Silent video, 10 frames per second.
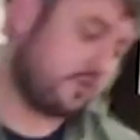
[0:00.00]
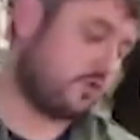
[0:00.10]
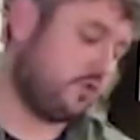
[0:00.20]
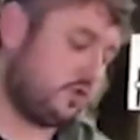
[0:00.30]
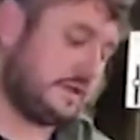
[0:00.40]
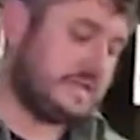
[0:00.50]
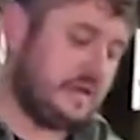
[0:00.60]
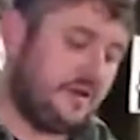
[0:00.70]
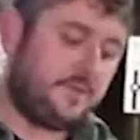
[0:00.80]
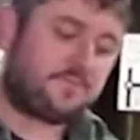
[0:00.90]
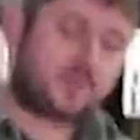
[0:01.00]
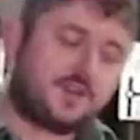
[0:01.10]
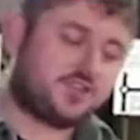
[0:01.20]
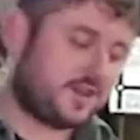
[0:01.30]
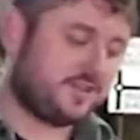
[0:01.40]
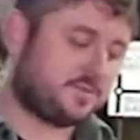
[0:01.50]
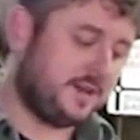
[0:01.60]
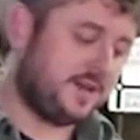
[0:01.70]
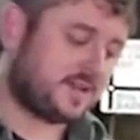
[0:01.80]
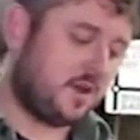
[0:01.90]
to Crook, check this
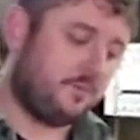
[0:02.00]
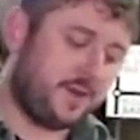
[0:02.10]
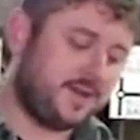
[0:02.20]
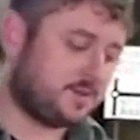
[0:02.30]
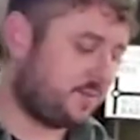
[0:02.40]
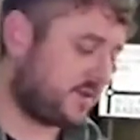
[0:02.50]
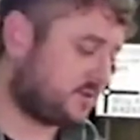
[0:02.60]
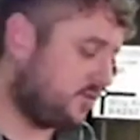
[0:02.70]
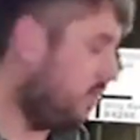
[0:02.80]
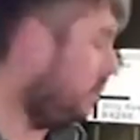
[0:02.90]
place out, Pizza Presto.